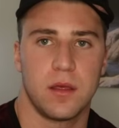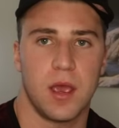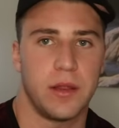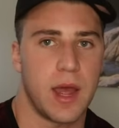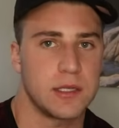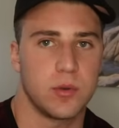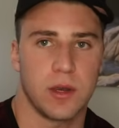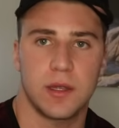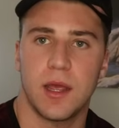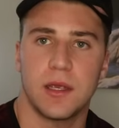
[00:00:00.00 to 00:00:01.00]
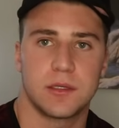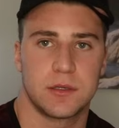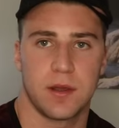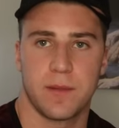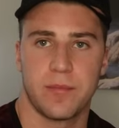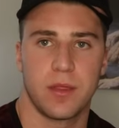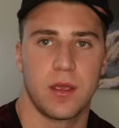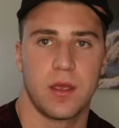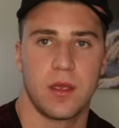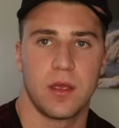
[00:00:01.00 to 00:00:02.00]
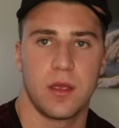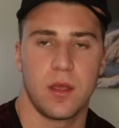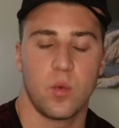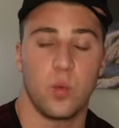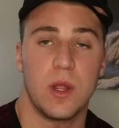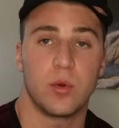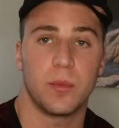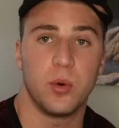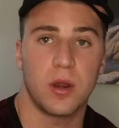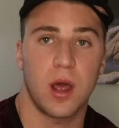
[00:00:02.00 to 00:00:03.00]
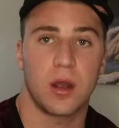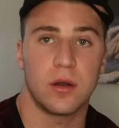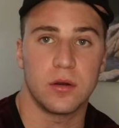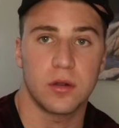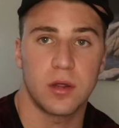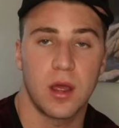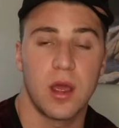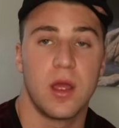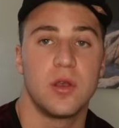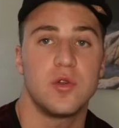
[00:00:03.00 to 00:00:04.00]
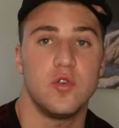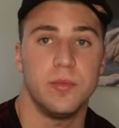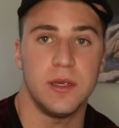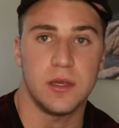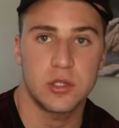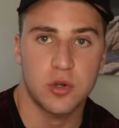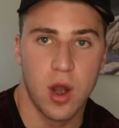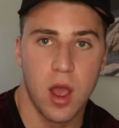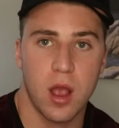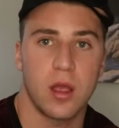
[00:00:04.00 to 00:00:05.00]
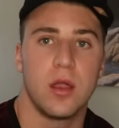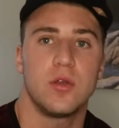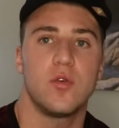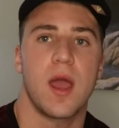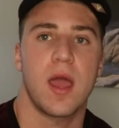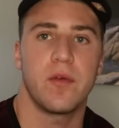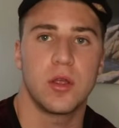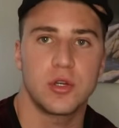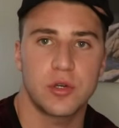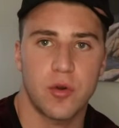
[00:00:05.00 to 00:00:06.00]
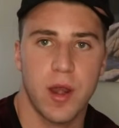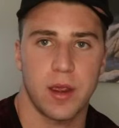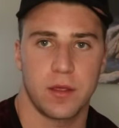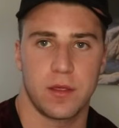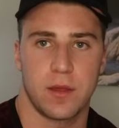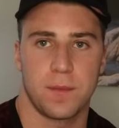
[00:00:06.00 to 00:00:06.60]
And that's what it takes. We were put on earth to be strong, to have strength.